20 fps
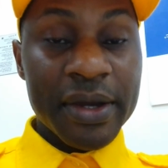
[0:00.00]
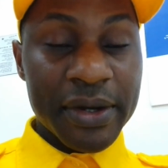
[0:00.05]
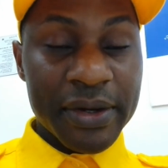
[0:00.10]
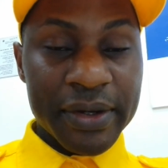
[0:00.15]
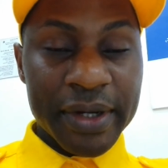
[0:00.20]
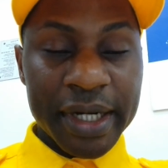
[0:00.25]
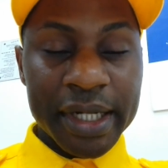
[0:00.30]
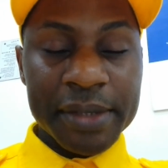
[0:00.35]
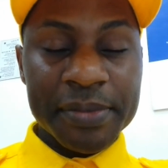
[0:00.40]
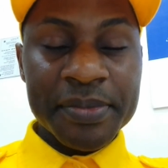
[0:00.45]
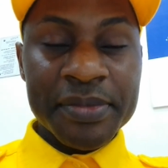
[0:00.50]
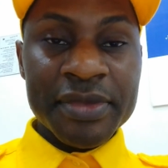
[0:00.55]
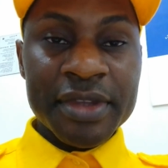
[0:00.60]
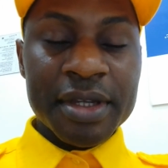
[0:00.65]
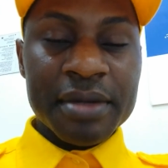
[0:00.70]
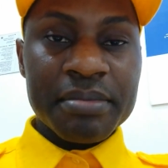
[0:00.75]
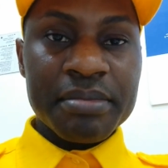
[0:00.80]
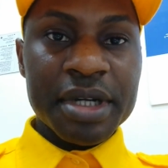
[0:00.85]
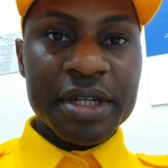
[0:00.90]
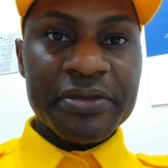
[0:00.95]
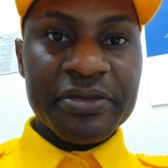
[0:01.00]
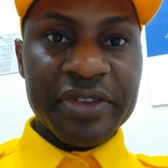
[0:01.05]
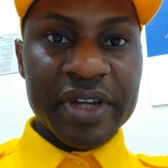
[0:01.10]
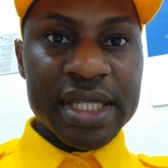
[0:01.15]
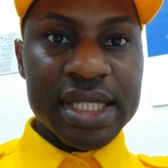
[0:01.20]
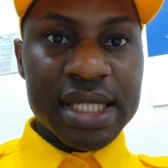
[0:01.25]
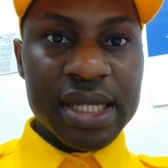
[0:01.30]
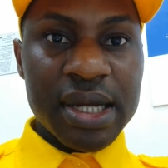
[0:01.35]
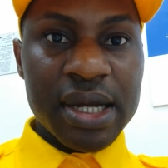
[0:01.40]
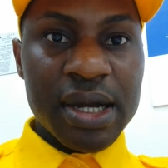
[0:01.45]
All right, but
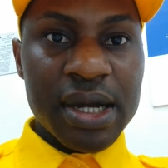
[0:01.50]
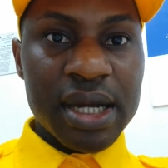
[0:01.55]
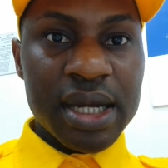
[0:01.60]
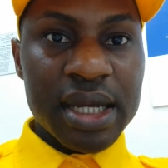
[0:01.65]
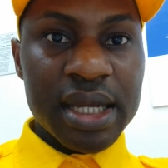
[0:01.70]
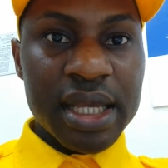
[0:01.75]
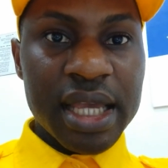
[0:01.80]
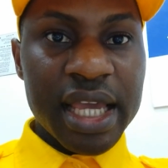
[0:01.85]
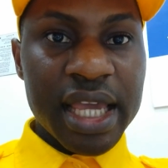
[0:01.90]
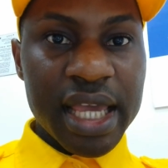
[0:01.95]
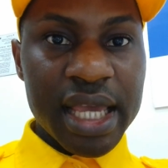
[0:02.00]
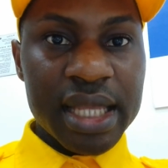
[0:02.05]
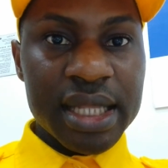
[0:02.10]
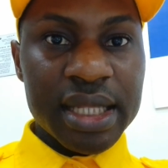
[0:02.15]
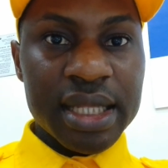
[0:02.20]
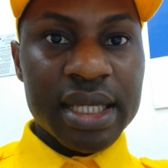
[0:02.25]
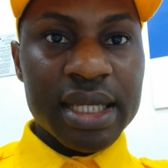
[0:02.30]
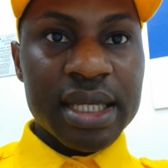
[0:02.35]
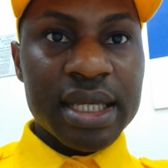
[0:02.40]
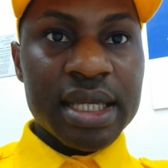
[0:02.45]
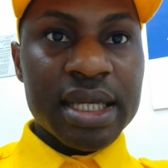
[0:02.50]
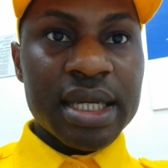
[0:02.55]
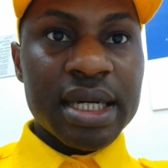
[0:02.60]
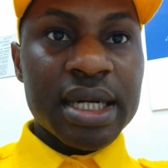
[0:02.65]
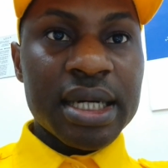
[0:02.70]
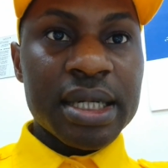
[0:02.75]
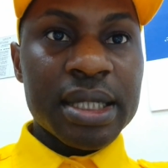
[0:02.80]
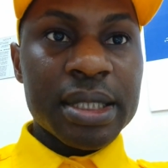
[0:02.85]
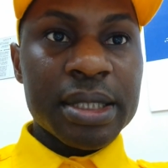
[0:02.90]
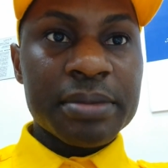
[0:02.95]
first, again,
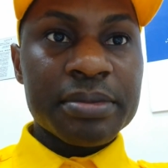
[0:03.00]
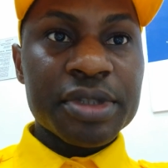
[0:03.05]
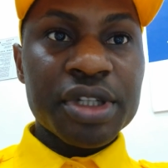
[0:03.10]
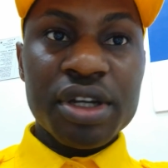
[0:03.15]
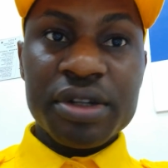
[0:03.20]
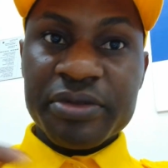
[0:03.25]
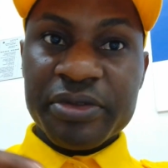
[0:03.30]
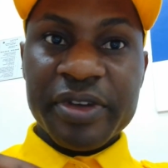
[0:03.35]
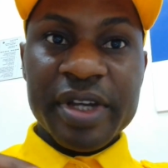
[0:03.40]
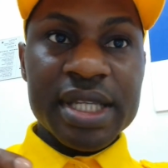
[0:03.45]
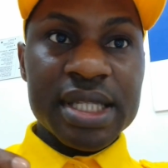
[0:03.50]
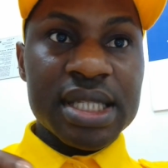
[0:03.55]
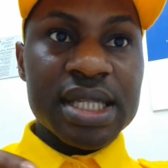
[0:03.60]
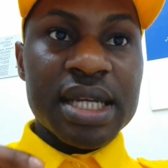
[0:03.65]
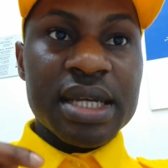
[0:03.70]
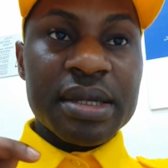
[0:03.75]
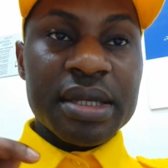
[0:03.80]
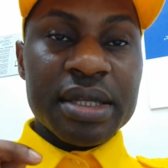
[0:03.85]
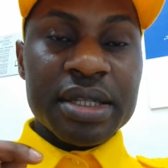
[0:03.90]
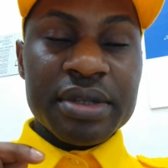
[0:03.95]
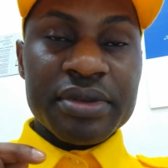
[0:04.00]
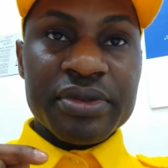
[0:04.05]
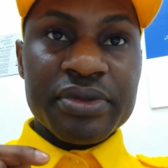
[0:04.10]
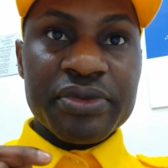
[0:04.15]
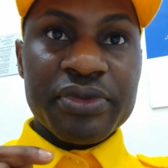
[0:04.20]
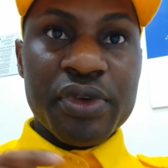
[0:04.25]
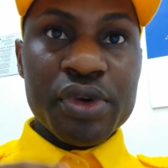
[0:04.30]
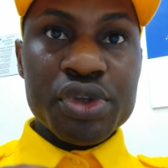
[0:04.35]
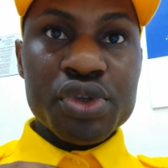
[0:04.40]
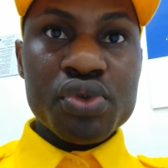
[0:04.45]
not first,
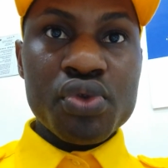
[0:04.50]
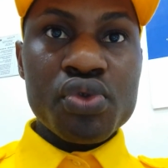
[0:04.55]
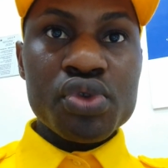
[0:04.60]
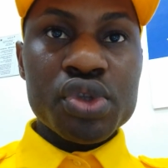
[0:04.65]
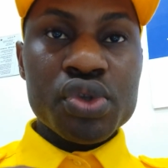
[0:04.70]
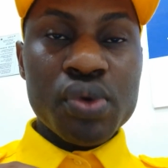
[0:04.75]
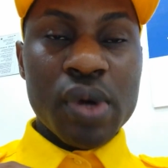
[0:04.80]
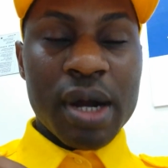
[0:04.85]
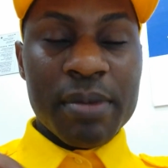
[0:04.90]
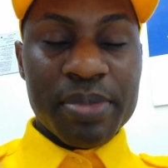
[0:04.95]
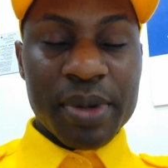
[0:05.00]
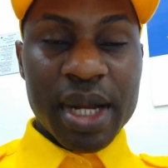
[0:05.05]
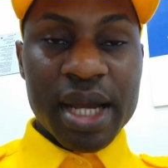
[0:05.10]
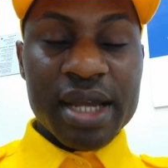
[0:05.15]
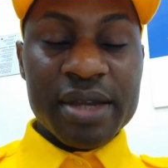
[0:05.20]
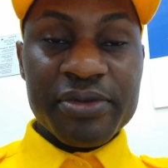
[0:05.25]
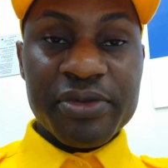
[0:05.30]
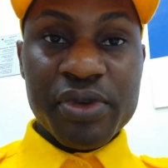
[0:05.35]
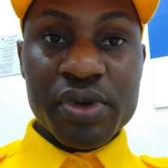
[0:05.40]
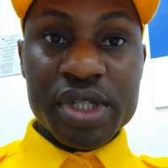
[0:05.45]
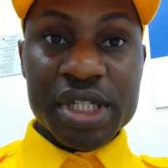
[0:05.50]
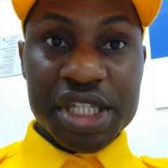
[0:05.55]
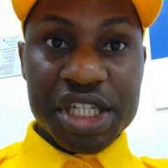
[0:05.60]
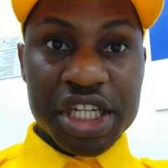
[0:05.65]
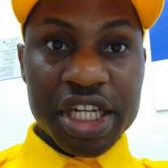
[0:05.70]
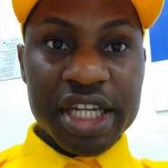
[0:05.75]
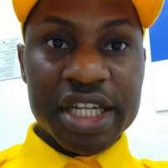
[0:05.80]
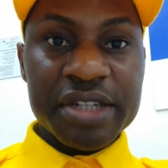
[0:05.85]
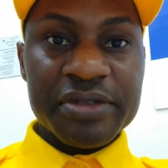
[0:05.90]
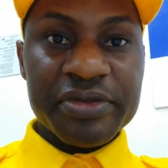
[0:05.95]
for you to apply for this
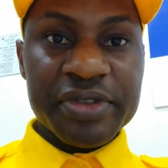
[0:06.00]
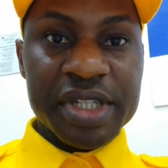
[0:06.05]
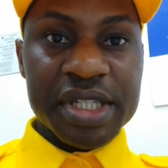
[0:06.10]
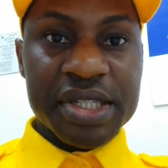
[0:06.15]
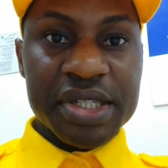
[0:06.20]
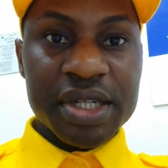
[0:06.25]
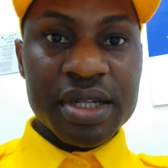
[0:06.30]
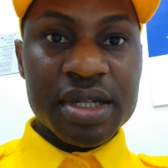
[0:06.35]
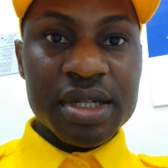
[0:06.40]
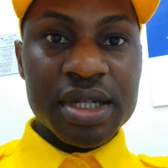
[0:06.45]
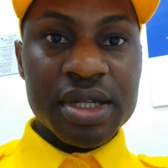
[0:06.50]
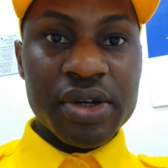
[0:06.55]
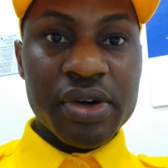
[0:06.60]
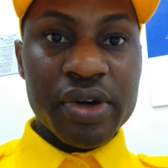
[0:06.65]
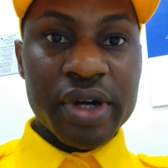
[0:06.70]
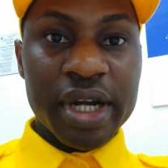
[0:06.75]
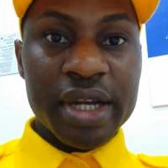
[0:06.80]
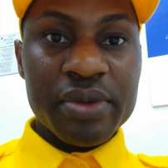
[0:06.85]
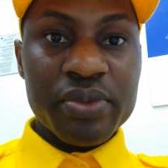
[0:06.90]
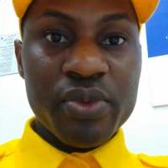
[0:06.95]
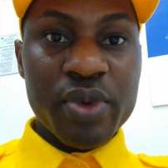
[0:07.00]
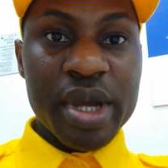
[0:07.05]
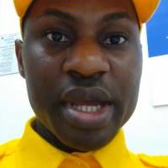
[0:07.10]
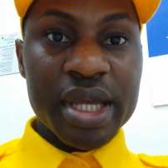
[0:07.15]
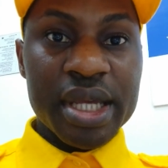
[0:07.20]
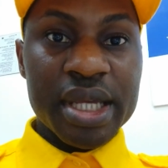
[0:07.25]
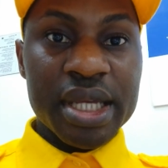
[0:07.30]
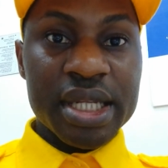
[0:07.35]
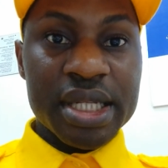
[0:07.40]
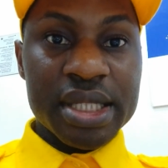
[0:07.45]
Schengen visa, all right,
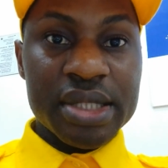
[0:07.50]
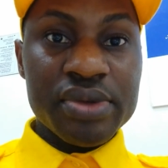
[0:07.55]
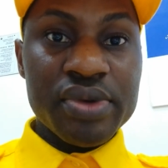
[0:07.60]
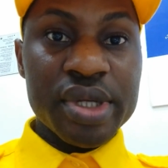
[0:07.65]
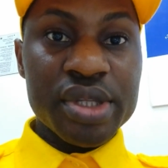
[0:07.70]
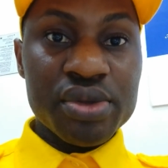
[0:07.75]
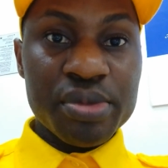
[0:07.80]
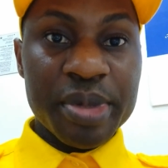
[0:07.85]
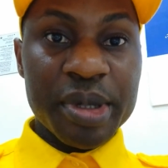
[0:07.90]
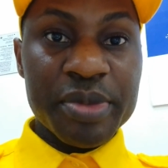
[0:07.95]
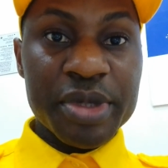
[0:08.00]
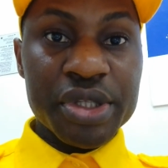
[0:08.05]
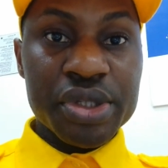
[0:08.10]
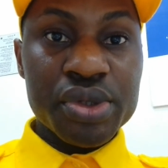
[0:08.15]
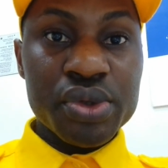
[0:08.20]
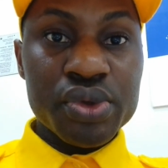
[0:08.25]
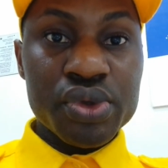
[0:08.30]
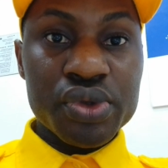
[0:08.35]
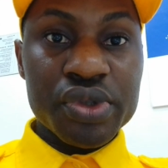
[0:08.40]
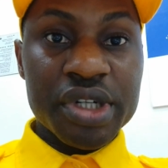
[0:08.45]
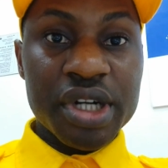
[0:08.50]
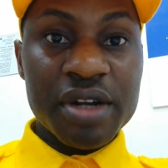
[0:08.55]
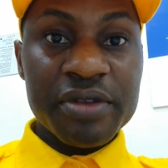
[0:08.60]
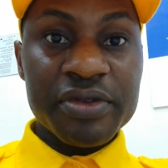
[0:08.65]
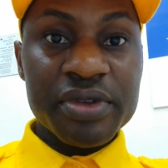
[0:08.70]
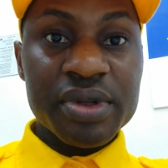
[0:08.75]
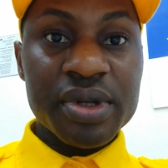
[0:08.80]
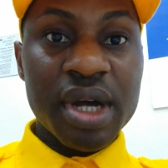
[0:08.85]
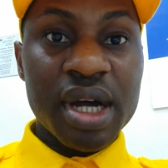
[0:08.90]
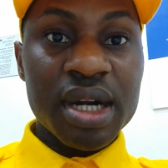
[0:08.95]
where it's going to permit you to
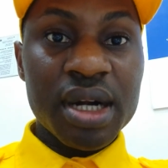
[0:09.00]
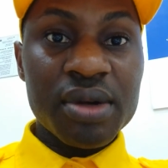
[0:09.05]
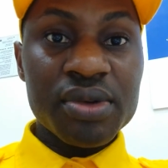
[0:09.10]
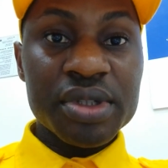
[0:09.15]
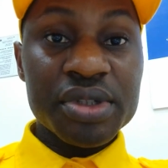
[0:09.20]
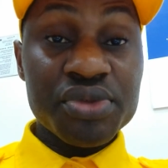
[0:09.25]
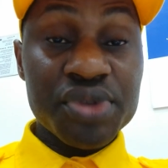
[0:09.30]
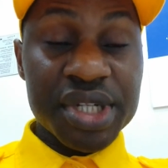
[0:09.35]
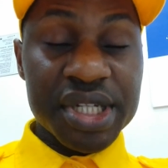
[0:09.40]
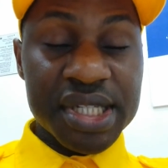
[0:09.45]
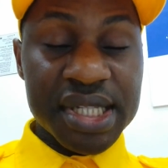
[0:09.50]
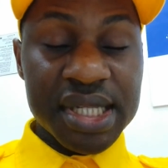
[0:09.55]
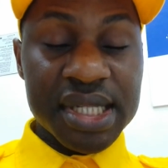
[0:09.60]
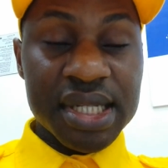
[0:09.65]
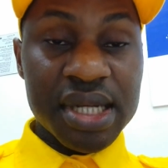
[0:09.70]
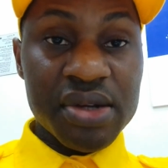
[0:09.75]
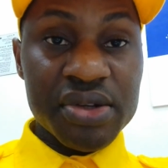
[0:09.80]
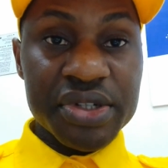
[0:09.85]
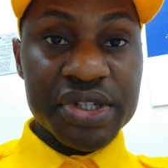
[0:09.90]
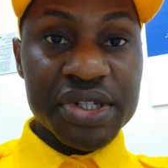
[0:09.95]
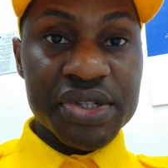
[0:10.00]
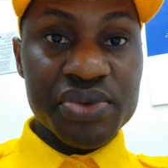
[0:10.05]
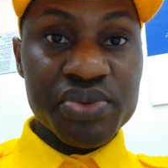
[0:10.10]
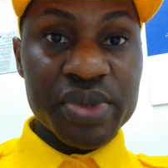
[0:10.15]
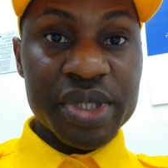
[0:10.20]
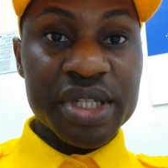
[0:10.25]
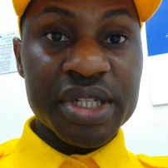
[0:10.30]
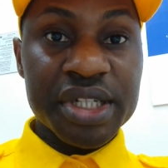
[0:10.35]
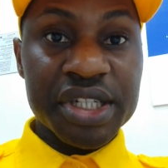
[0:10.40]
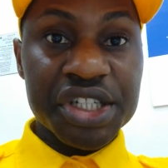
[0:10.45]
travel around 26 countries
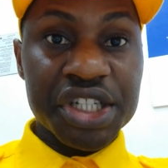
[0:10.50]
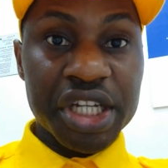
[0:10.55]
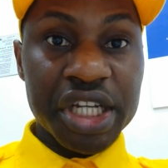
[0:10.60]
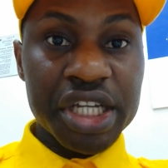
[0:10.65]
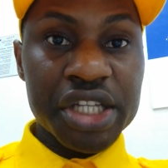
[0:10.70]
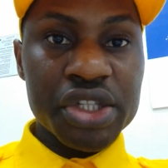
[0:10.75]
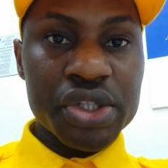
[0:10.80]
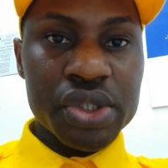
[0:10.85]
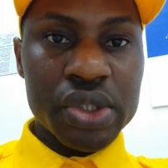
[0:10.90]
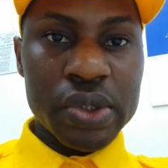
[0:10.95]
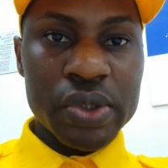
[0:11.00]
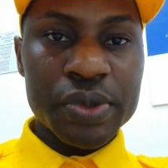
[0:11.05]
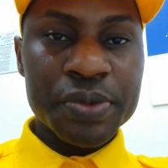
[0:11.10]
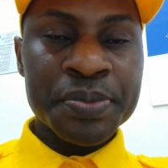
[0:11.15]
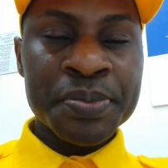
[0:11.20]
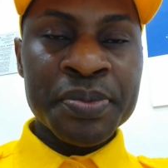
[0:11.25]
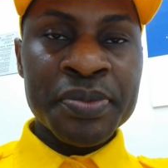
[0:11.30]
within the Schengen zone,